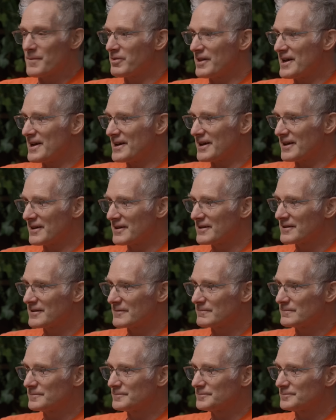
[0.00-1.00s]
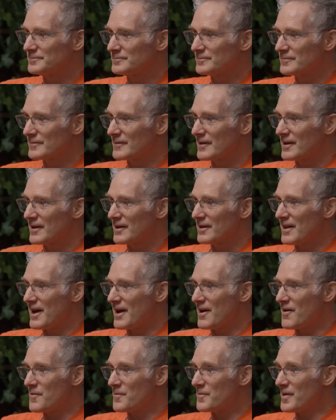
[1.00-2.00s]
they're planning.
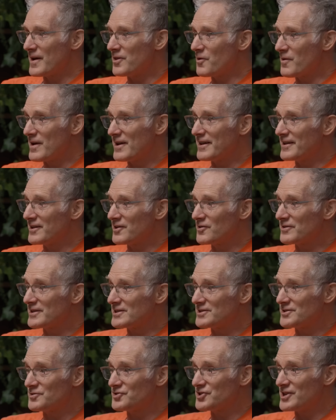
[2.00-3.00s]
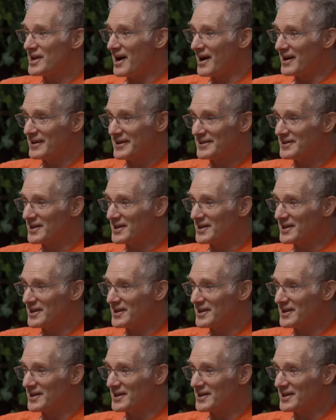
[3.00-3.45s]
By the way, this jihad.